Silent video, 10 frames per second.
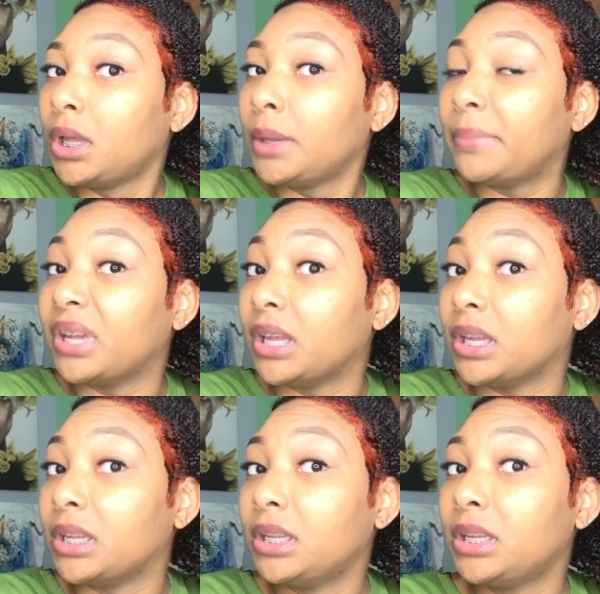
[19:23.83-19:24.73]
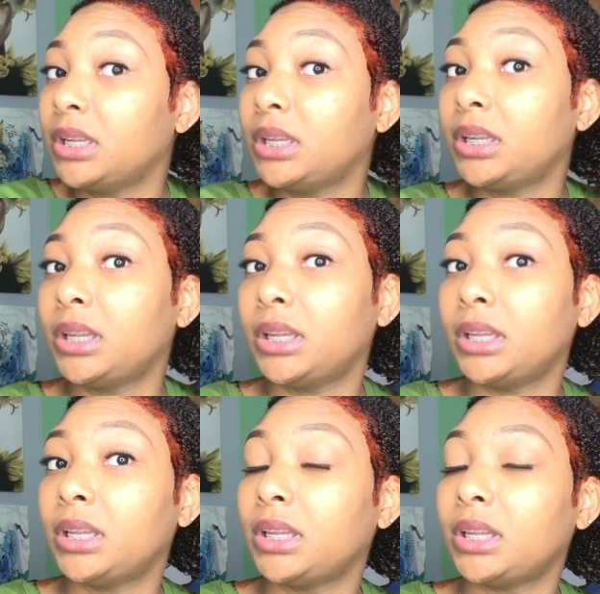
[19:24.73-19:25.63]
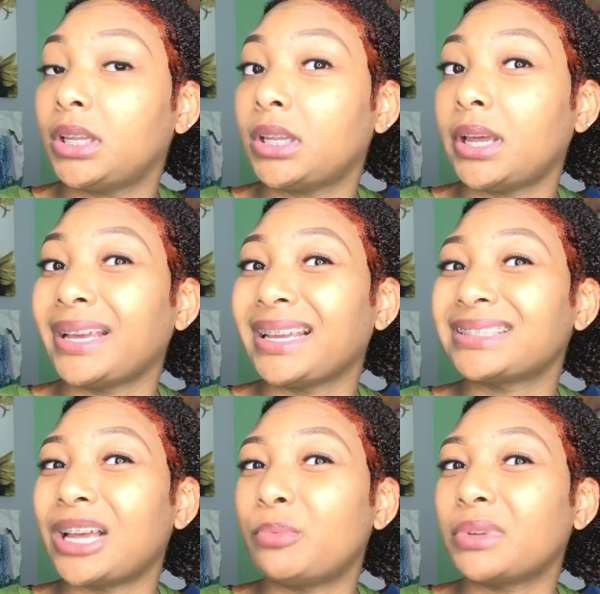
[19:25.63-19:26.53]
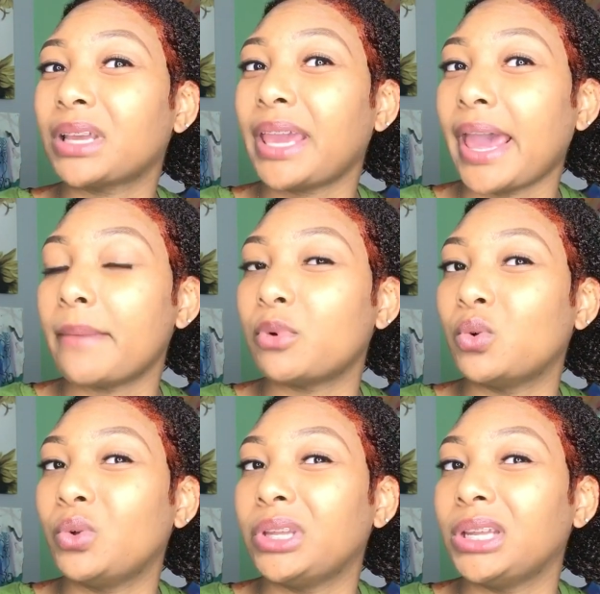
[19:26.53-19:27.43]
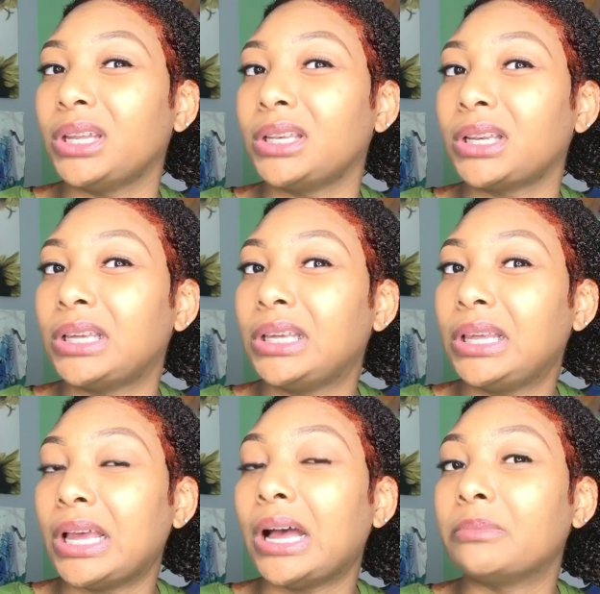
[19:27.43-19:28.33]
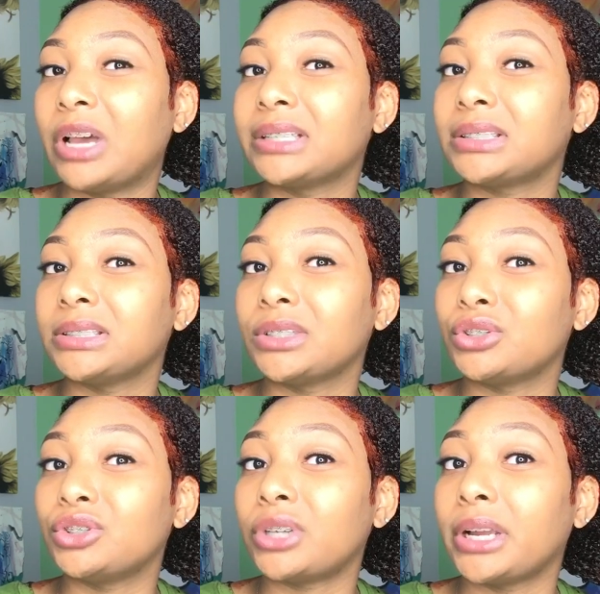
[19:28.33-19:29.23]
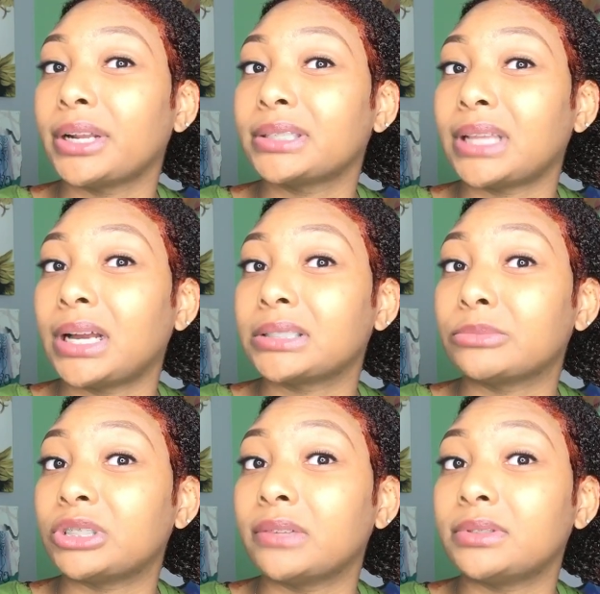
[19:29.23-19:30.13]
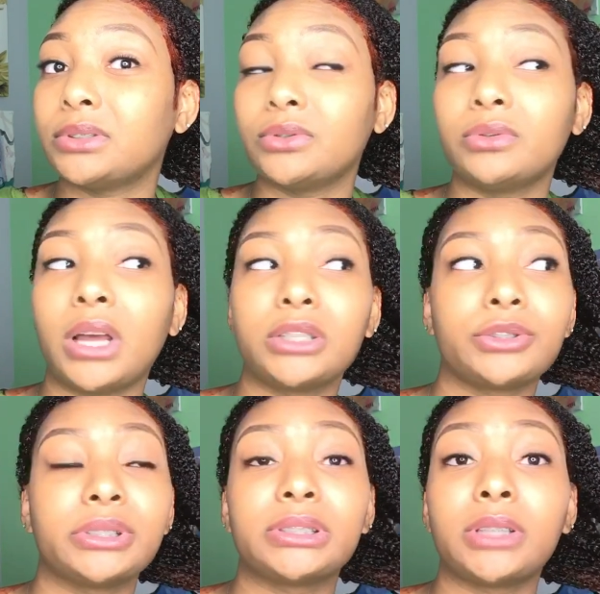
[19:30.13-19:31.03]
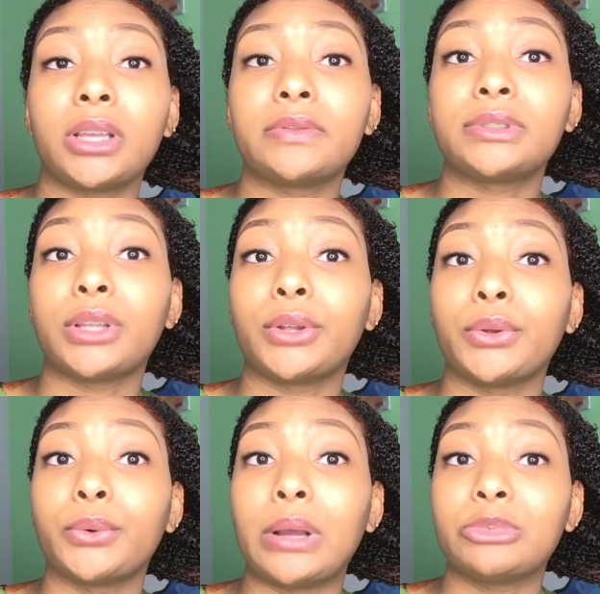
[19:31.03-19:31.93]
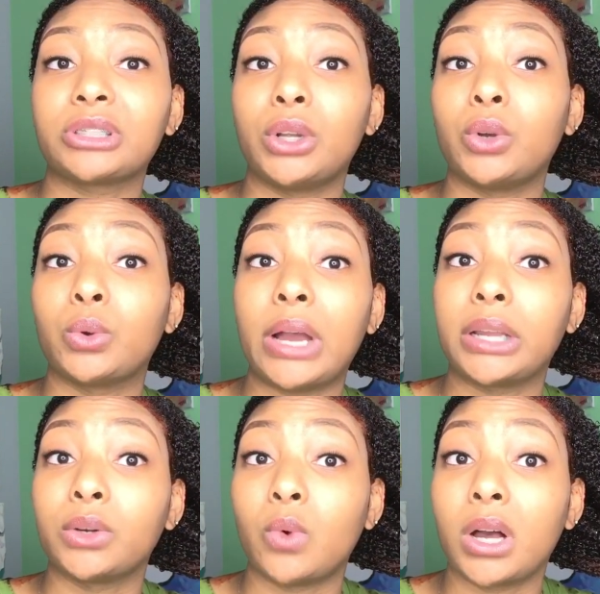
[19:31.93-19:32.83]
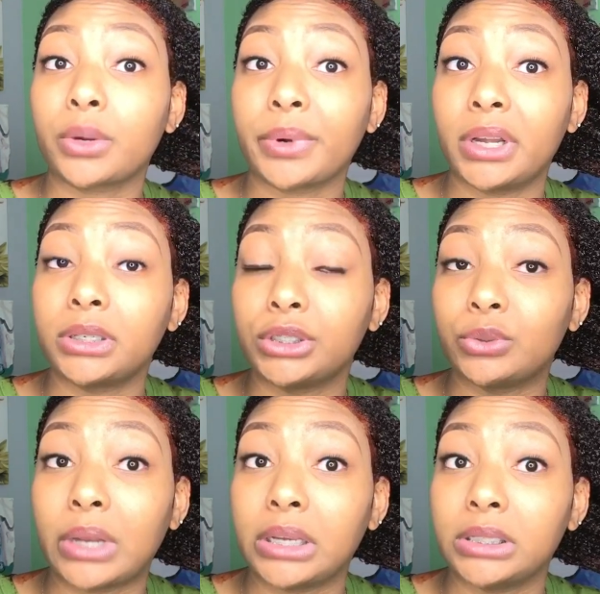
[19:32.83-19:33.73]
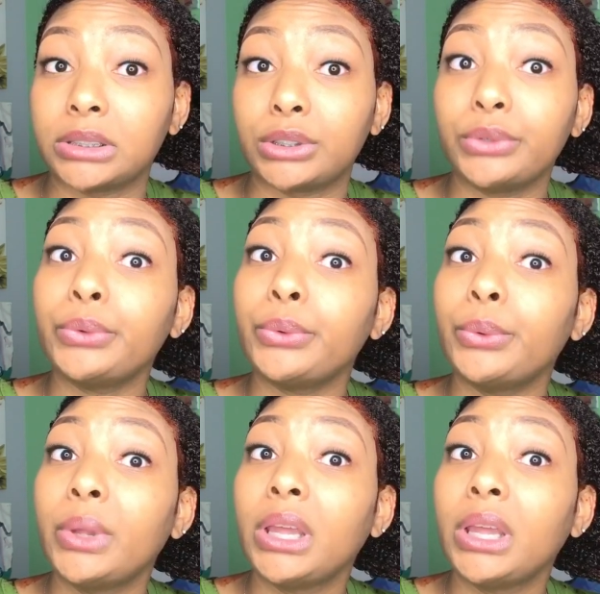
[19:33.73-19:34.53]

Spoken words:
But I guess I'll put a cap on. I'm not sitting under the dryer because I got some stuff to do, laundry and stuff. So I'm just gonna kind of walk around and do what I need to do.